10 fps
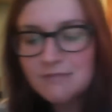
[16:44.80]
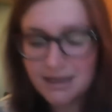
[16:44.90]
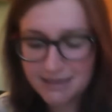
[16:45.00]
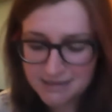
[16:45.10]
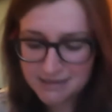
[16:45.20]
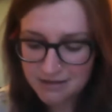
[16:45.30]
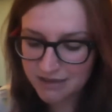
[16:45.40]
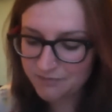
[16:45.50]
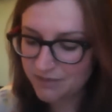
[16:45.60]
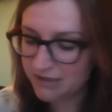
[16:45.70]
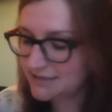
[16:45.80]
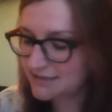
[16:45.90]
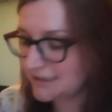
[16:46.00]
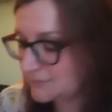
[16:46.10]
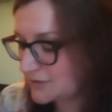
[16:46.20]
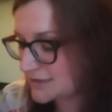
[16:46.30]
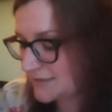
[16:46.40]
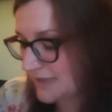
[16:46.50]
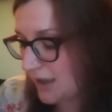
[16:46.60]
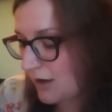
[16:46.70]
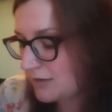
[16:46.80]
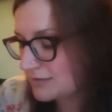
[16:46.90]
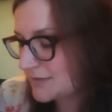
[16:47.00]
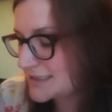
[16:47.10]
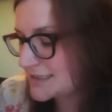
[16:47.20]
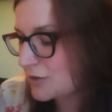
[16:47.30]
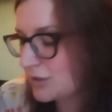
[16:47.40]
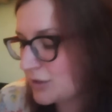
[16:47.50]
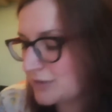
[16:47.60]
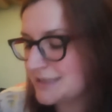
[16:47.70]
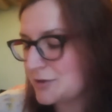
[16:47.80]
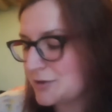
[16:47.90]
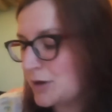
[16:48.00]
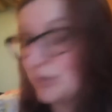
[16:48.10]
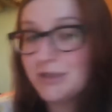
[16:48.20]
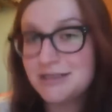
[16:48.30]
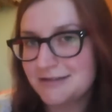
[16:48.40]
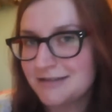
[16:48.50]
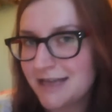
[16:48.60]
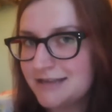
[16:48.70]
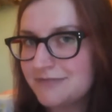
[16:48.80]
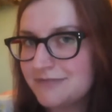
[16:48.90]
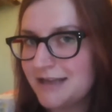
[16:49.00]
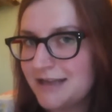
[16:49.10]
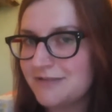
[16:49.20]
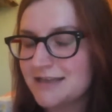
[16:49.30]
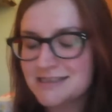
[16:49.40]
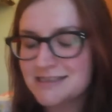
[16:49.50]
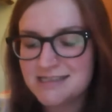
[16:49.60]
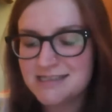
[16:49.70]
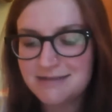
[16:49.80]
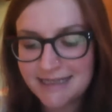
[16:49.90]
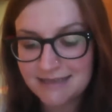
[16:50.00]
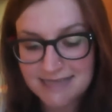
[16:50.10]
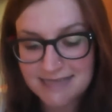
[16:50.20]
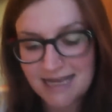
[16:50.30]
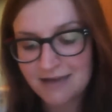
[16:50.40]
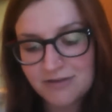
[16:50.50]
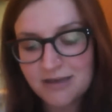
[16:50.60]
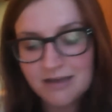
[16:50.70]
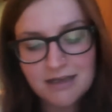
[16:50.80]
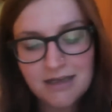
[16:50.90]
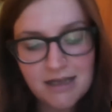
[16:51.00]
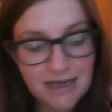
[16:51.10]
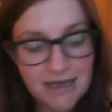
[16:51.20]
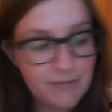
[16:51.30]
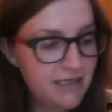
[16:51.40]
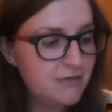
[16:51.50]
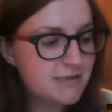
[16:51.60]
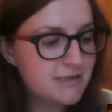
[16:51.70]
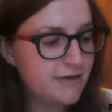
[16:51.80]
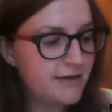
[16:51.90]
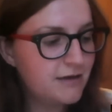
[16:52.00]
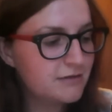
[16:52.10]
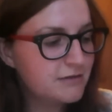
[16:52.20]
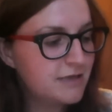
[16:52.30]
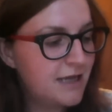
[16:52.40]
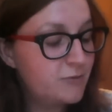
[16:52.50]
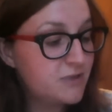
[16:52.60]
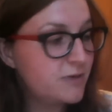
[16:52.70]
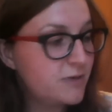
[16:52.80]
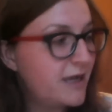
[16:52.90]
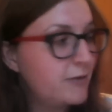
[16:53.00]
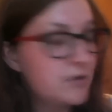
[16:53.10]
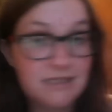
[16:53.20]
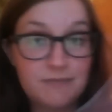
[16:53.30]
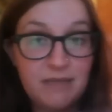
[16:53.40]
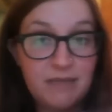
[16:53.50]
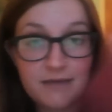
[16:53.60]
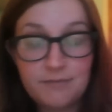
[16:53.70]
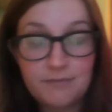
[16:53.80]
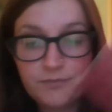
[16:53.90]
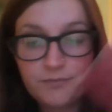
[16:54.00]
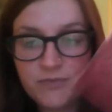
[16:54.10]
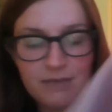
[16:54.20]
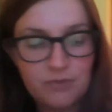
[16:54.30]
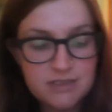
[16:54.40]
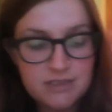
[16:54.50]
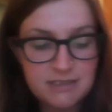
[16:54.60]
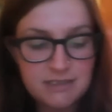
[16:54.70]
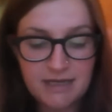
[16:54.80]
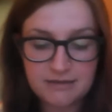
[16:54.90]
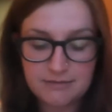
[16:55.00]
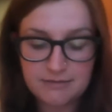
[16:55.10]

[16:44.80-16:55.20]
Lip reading: And it is a thing of beauty and a wonder to behold, but it's not a bullet journal kind of Filofax, because it's too little to have that many notes going on, which is why I wanted the bigger book to do my...